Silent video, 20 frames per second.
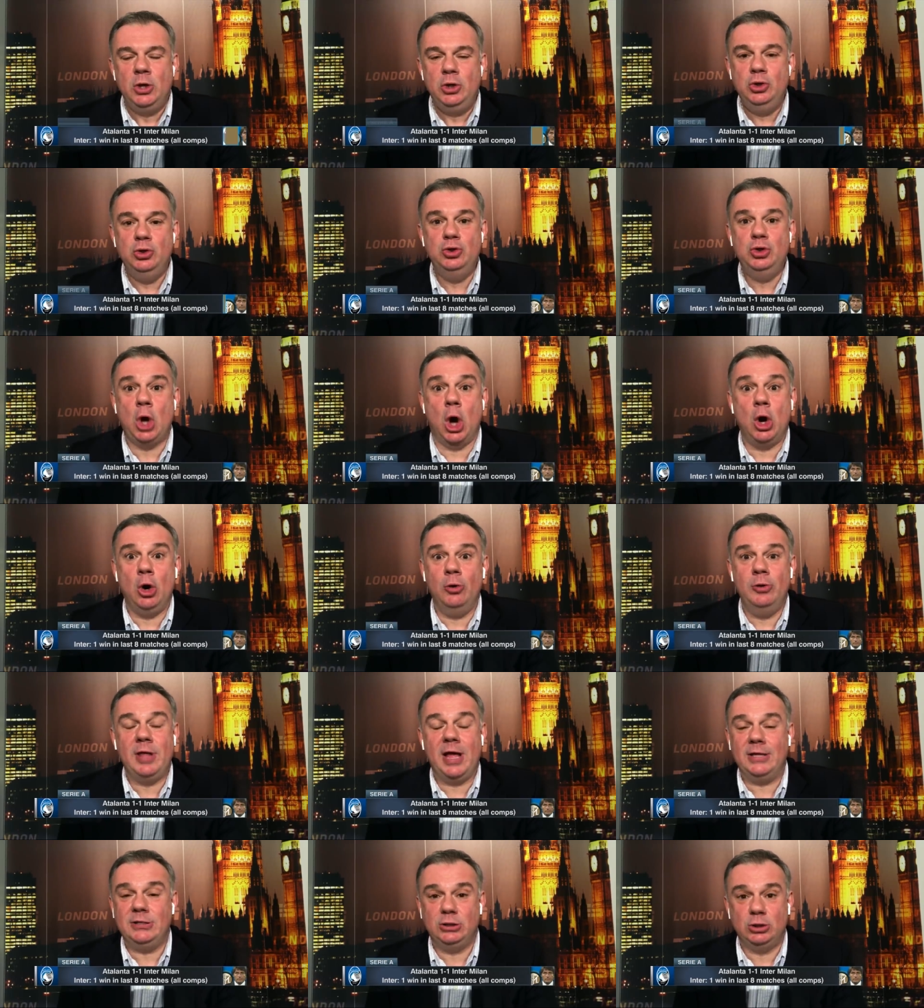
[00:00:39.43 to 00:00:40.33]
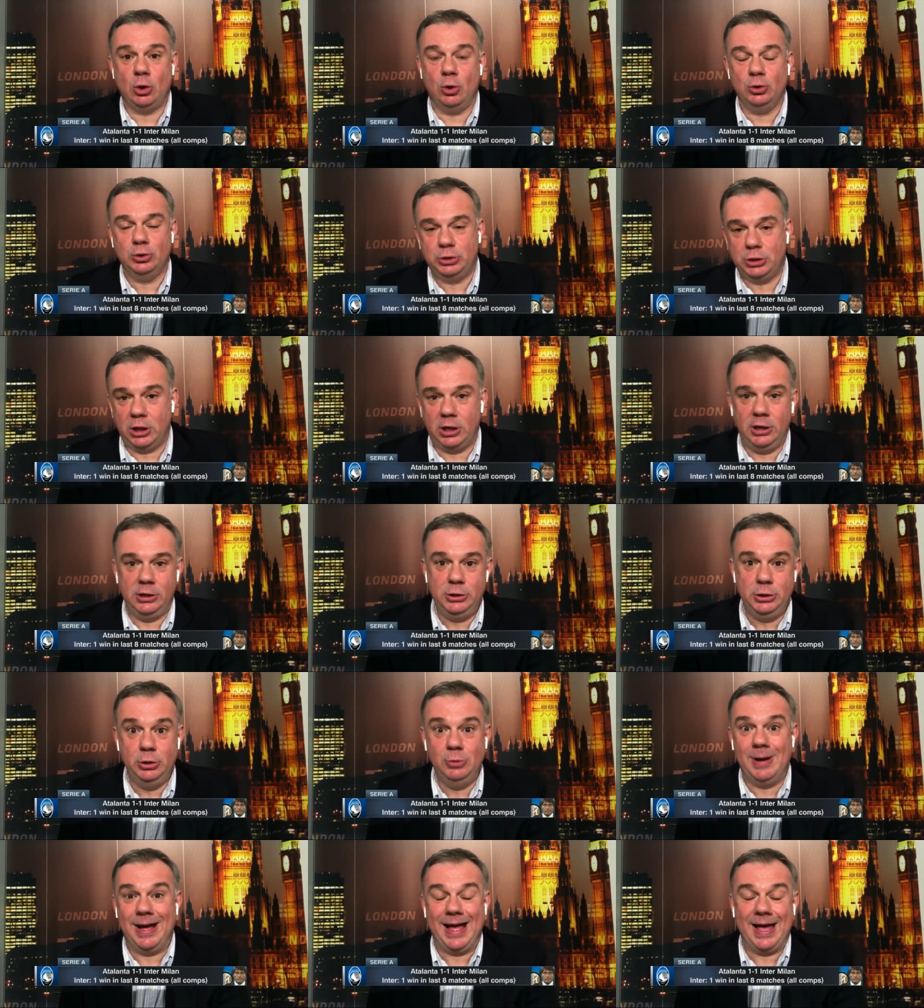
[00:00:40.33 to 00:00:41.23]
You know that Solskjaer
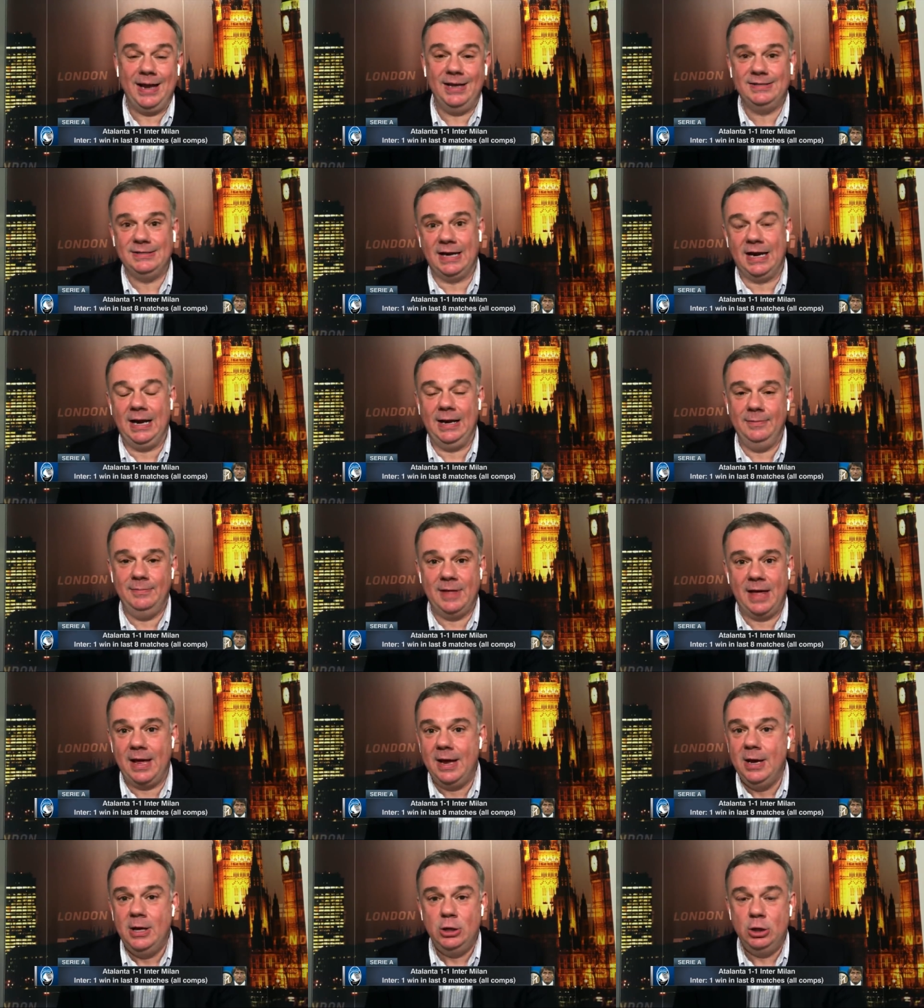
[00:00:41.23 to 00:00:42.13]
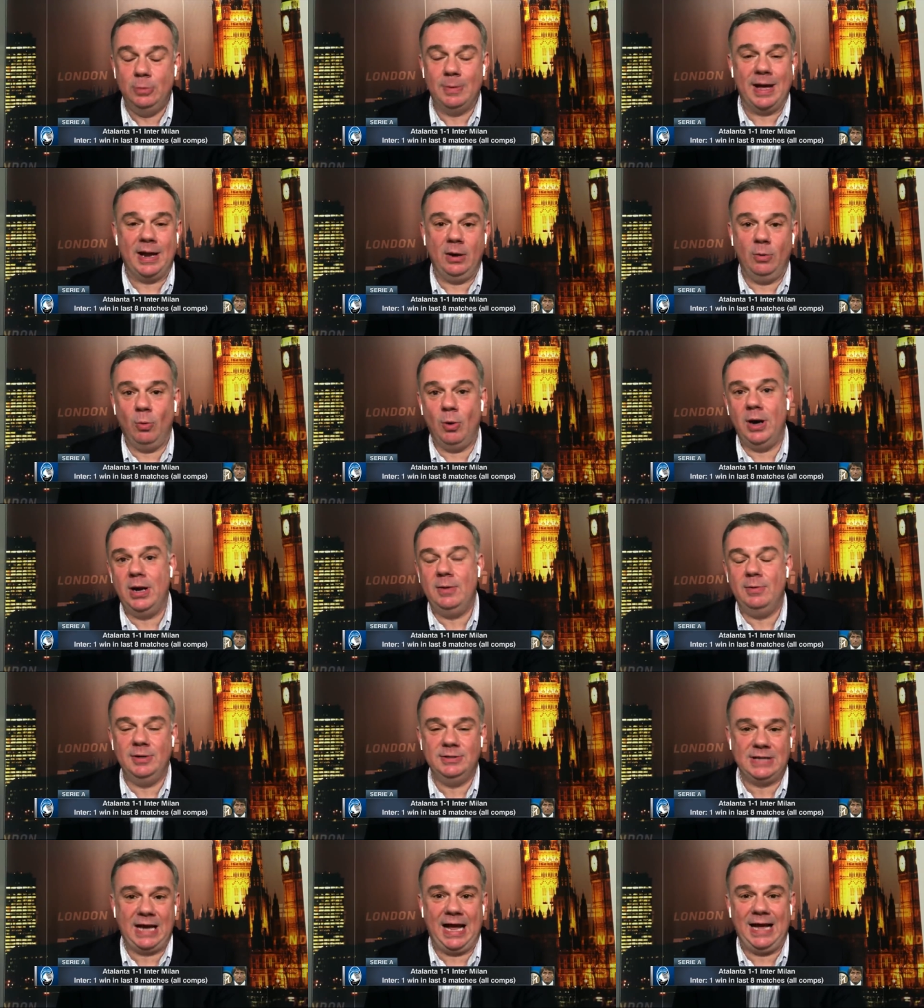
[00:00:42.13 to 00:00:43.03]
knew ahead of time that no matter what he
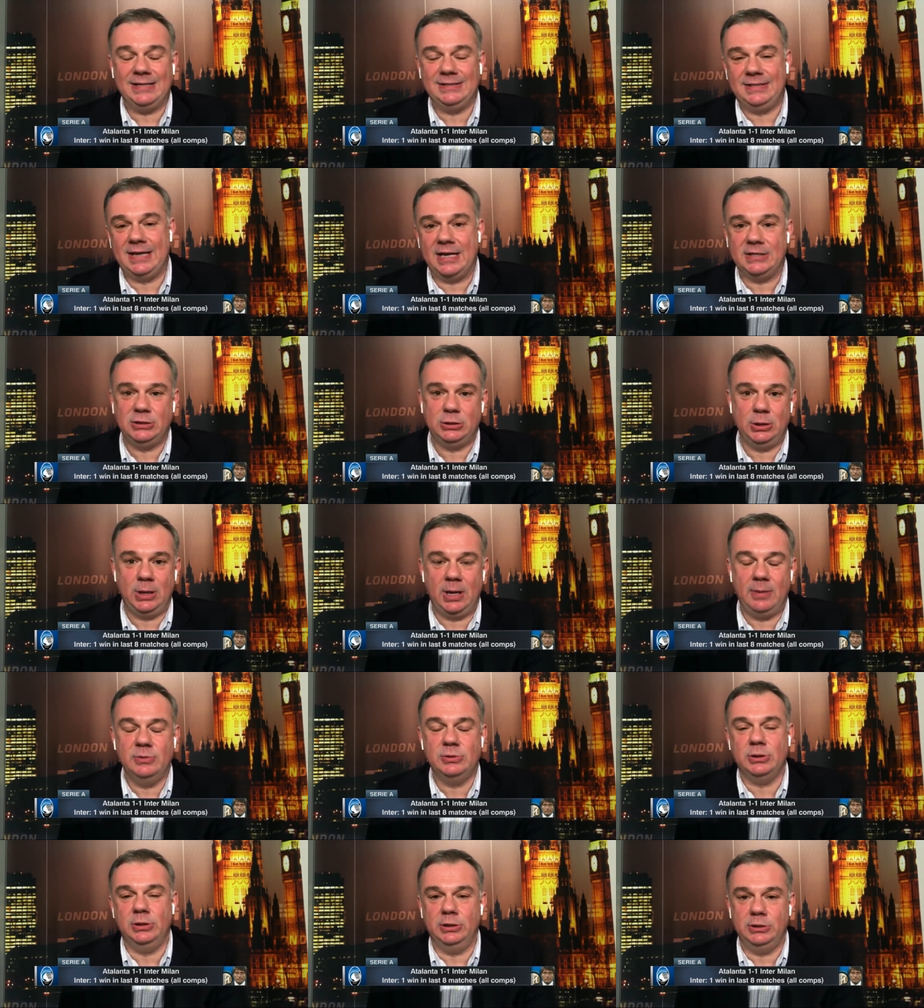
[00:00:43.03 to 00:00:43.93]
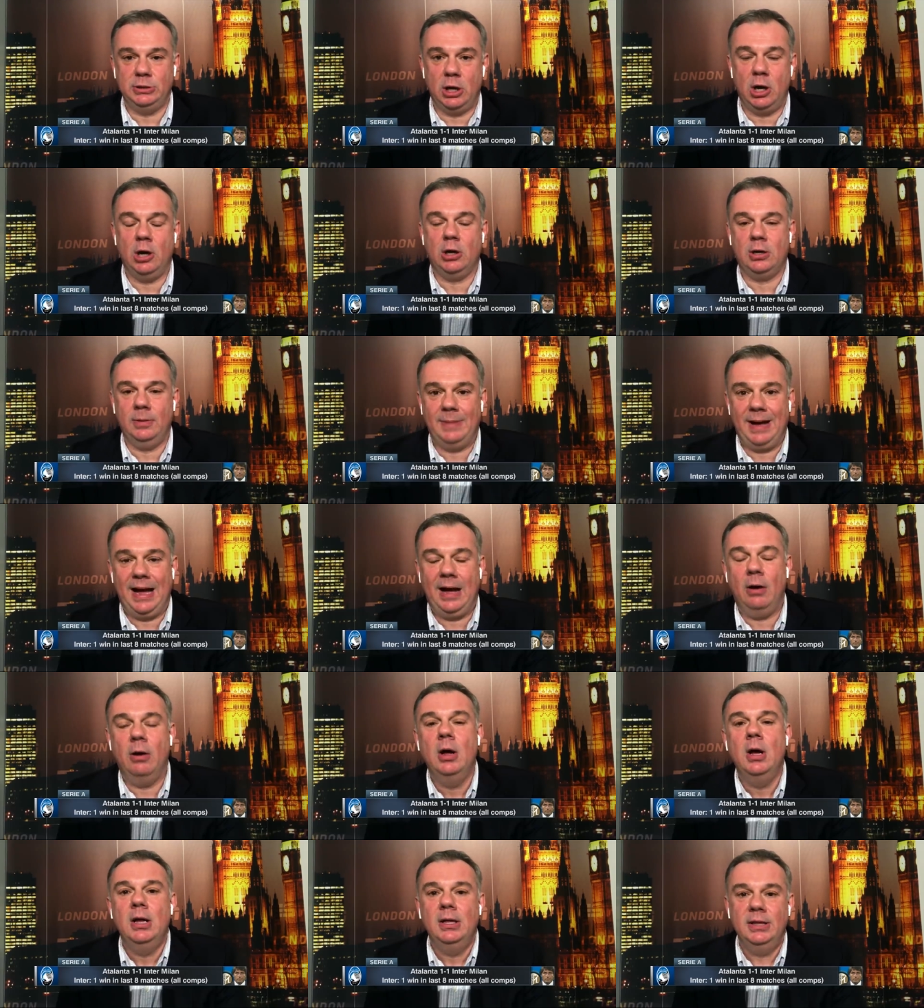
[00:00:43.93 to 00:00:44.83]
was asked yesterday, he was going to talk
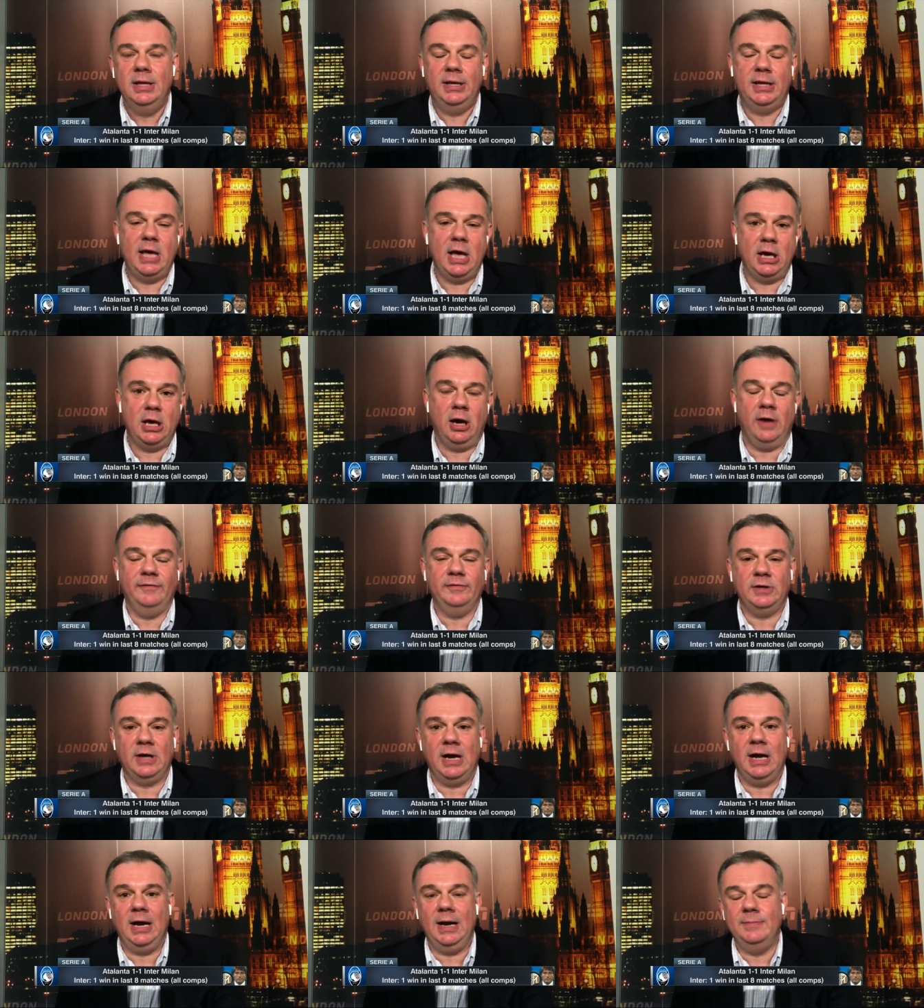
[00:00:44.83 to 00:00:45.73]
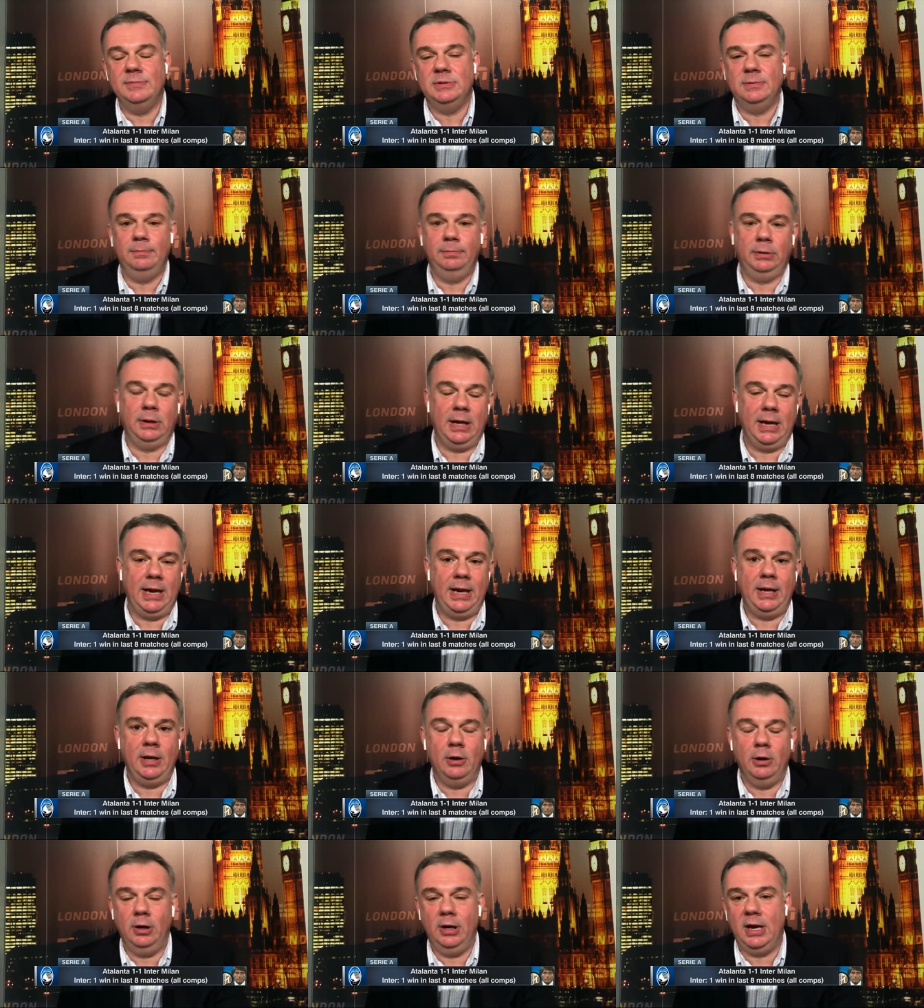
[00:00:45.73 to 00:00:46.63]
about the kickoff times and
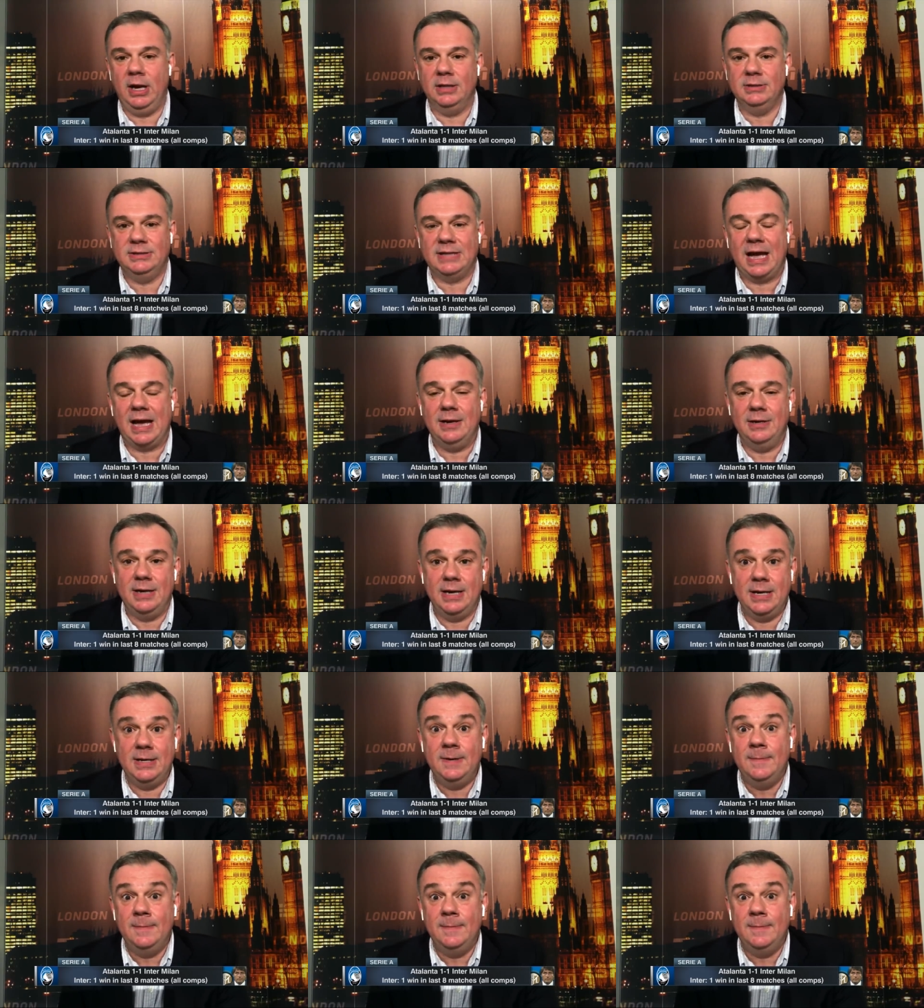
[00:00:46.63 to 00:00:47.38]
playing early on Saturday.